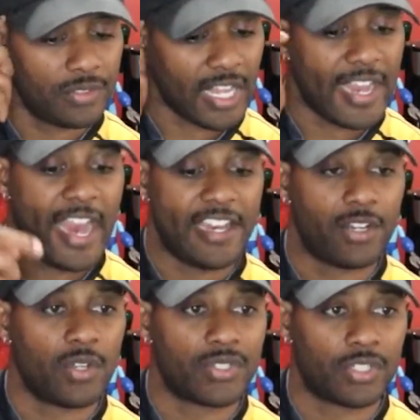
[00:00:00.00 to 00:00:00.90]
Like, hey,
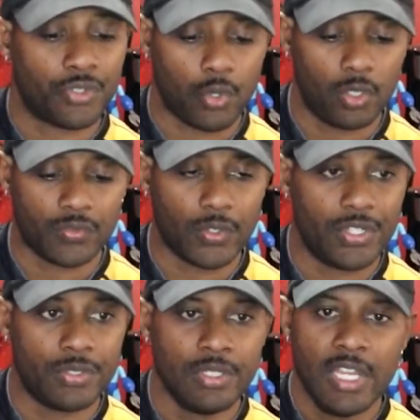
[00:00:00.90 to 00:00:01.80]
here goes a controller for
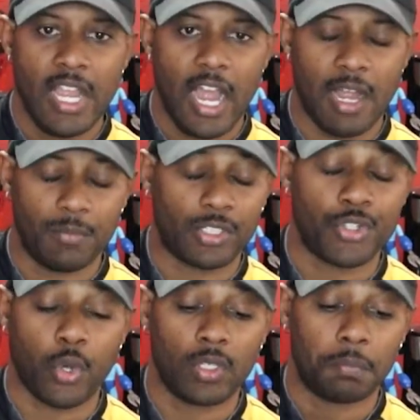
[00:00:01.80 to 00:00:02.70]
you,
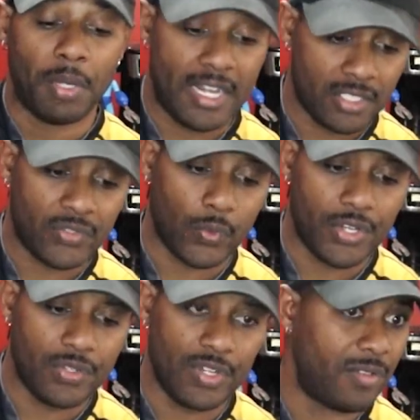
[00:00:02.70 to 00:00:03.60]
controller buttons for
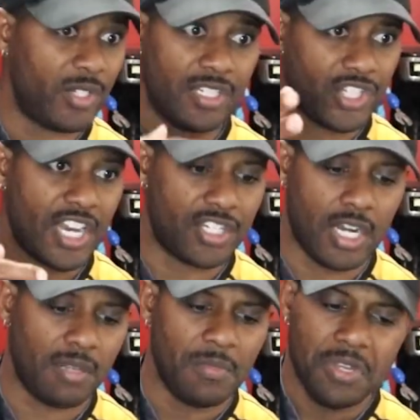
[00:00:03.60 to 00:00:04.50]
you, and we can change it
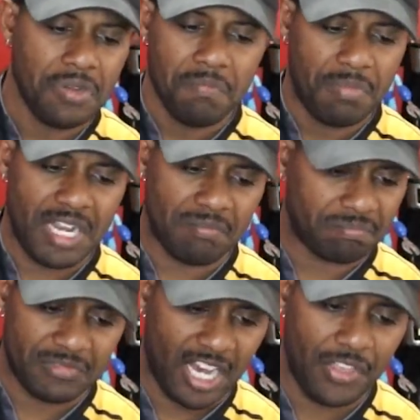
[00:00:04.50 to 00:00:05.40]
up. But
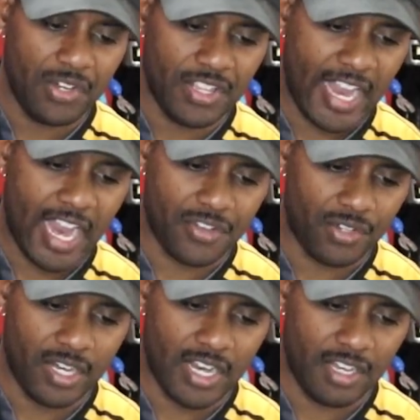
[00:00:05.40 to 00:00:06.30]
other than that, you're
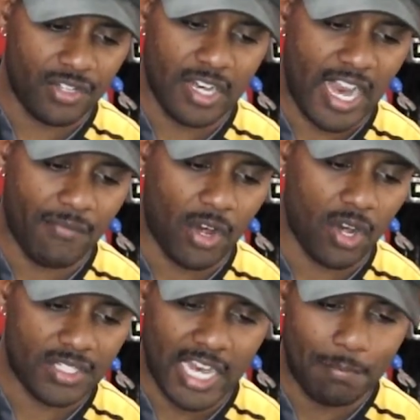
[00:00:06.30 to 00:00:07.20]
gonna have a
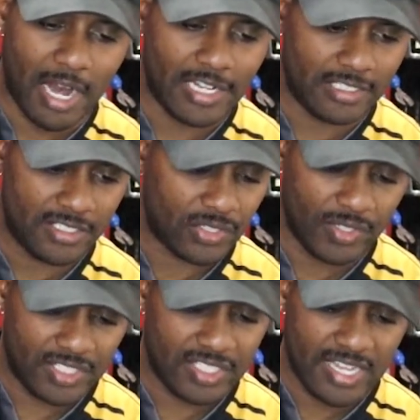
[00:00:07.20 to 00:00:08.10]
hard time modding this. So
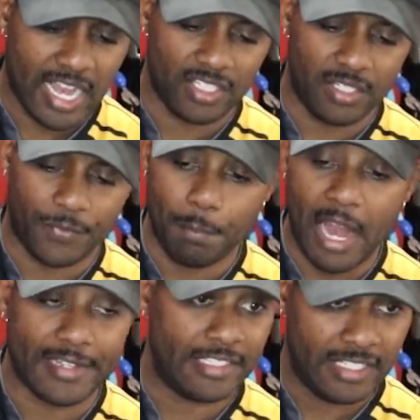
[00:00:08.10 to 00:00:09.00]
this is not good for
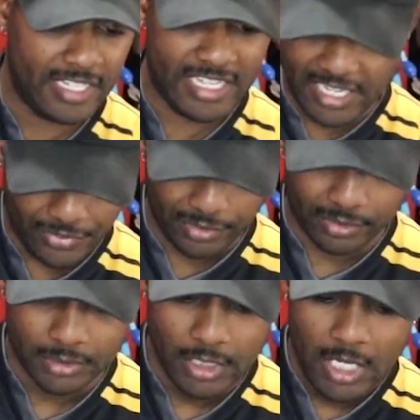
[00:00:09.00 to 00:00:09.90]
modding either.